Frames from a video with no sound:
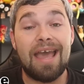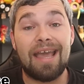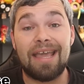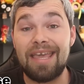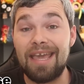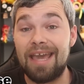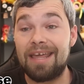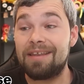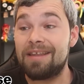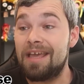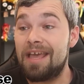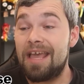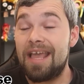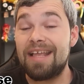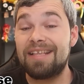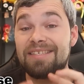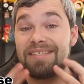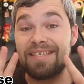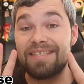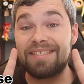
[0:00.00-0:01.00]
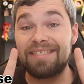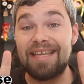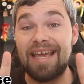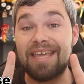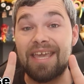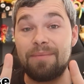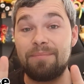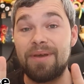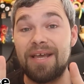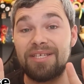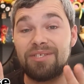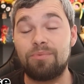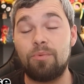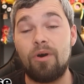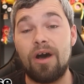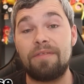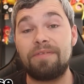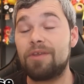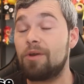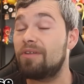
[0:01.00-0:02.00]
Again, it's the second best one.